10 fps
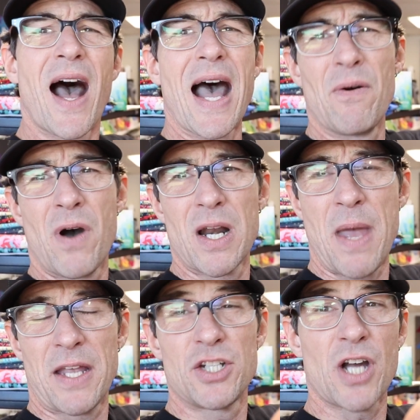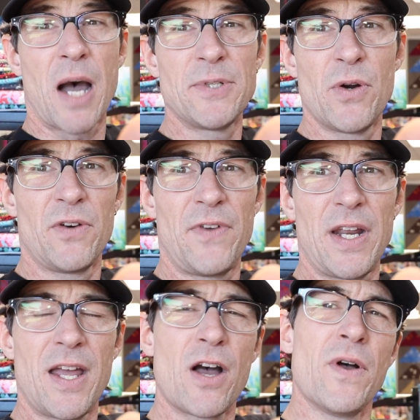I want to make a shop tour
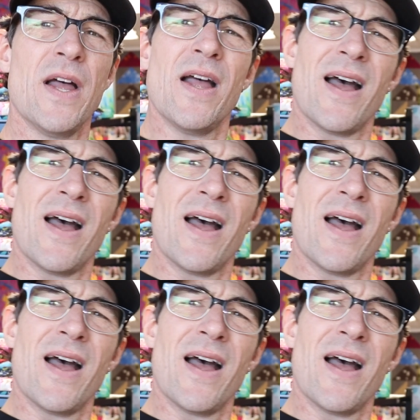video.